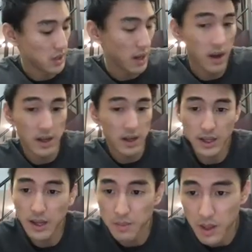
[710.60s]
Chaos
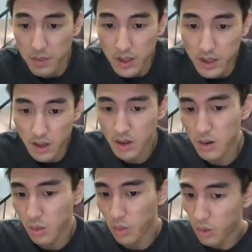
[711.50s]
that may be
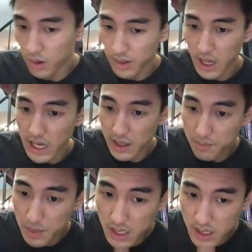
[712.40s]
worth a
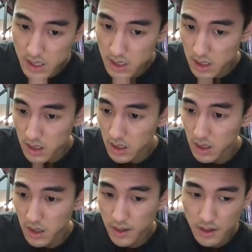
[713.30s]
peek
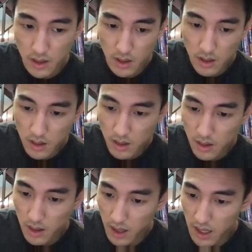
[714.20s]
see?
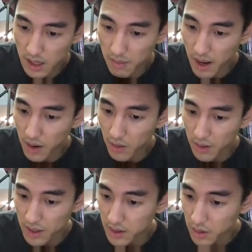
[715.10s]
Um, I
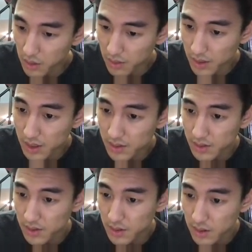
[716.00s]
already go over
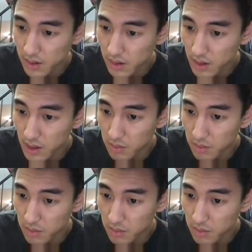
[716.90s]
this in a